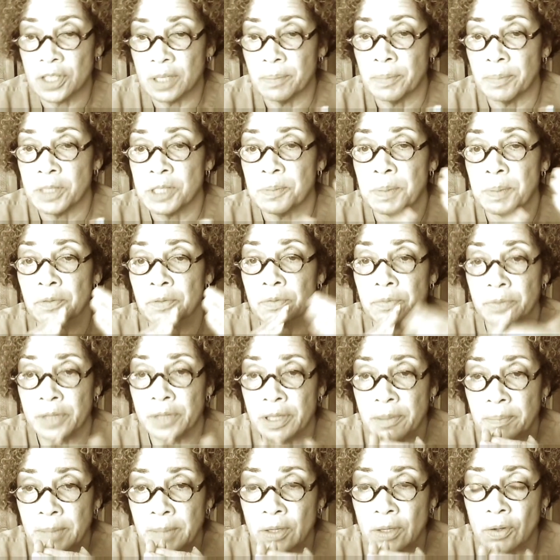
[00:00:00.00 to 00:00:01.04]
it must be
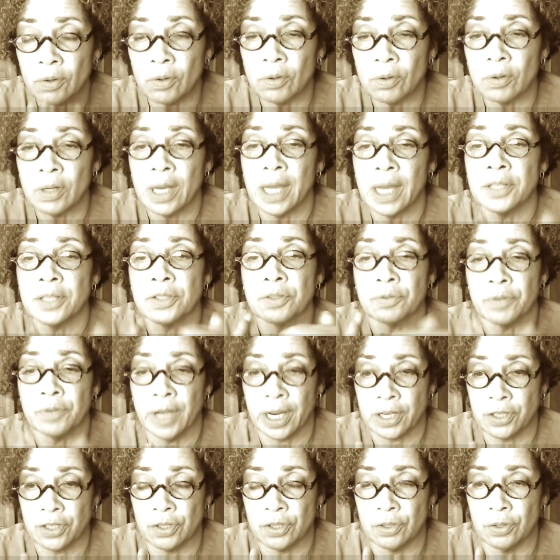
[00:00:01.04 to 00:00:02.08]
rhythmical and
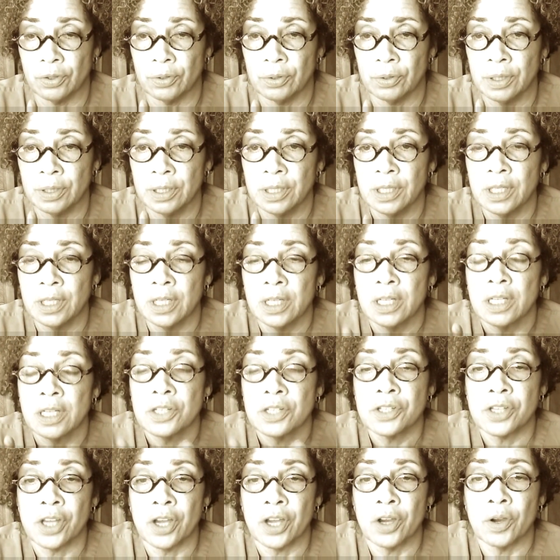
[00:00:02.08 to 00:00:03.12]
directional.
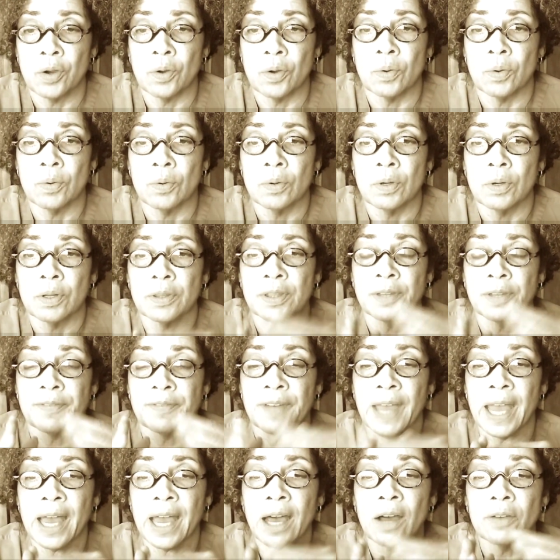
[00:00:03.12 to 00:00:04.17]
So the
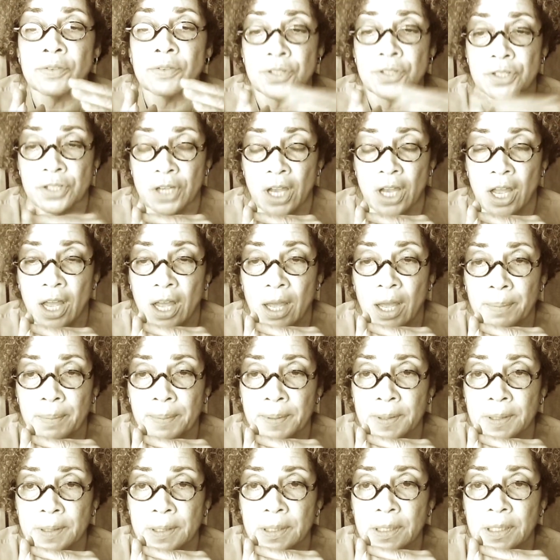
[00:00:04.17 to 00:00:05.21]
valve's job
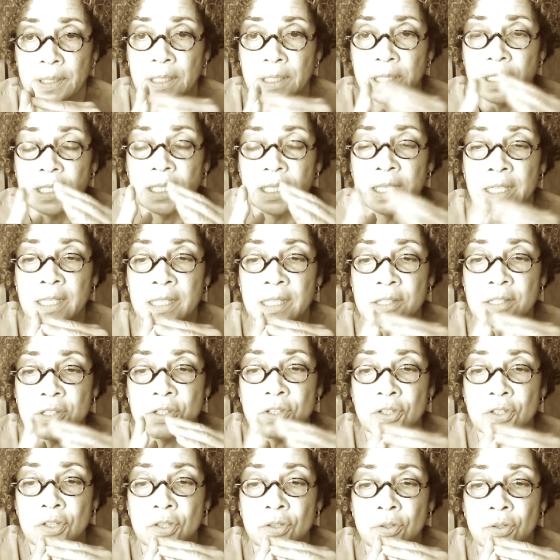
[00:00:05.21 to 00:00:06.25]
is
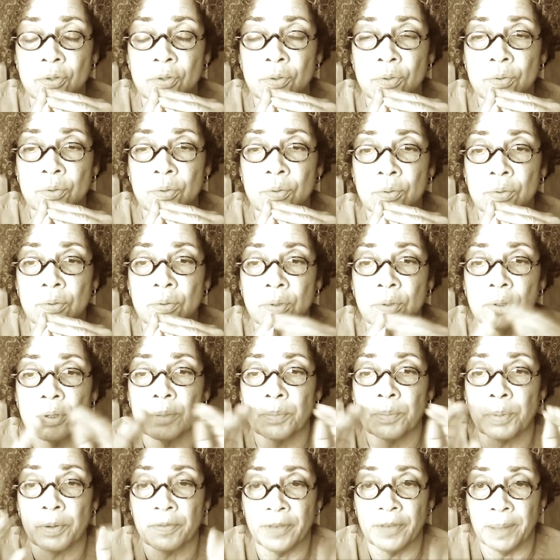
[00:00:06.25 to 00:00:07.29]
to
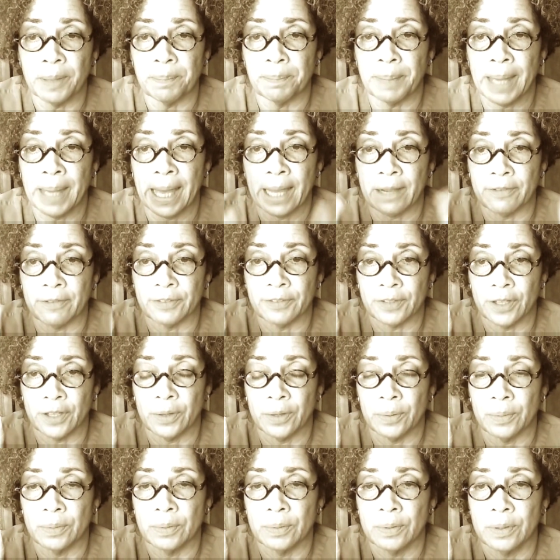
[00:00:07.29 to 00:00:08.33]
prevent
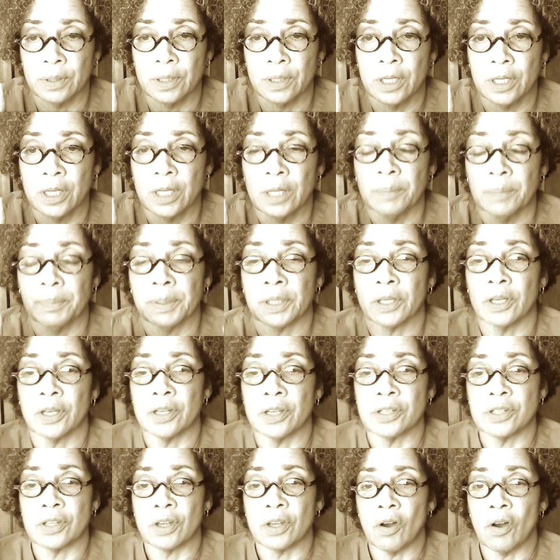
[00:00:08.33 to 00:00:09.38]
backflow,
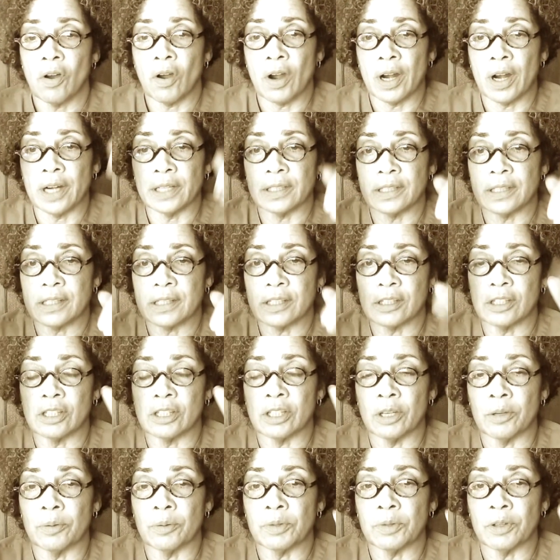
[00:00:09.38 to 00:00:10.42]
because the heart,
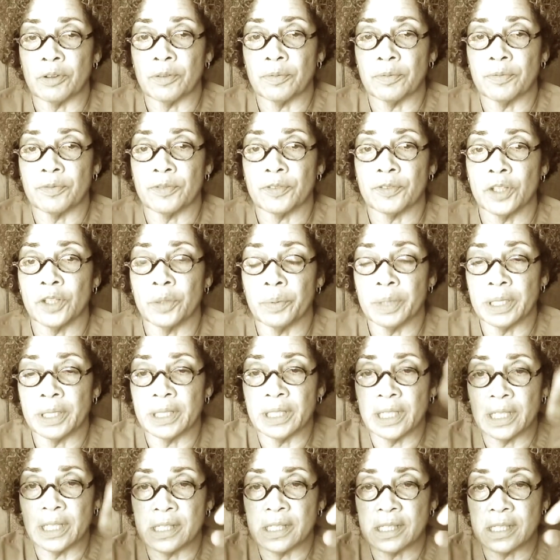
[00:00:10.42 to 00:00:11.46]
the fluid
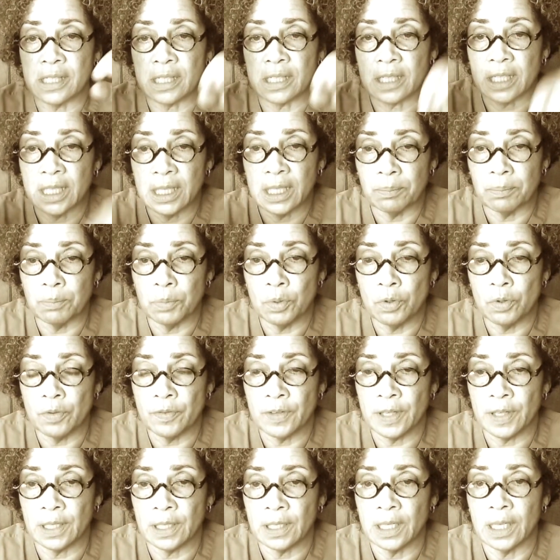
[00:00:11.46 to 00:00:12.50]
needs to keep
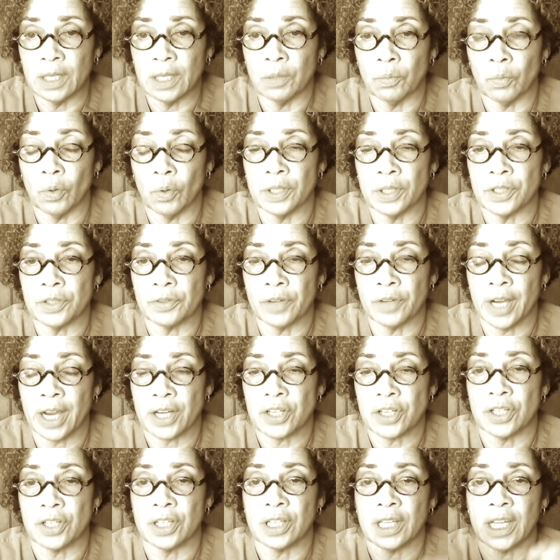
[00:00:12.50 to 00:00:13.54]
moving in one
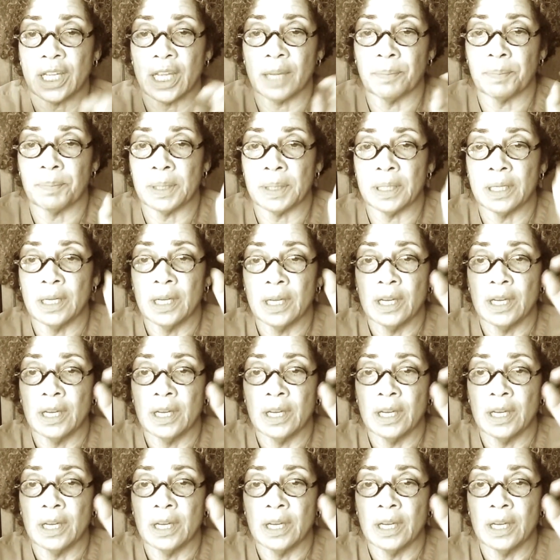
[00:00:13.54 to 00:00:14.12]
direction. It can't be,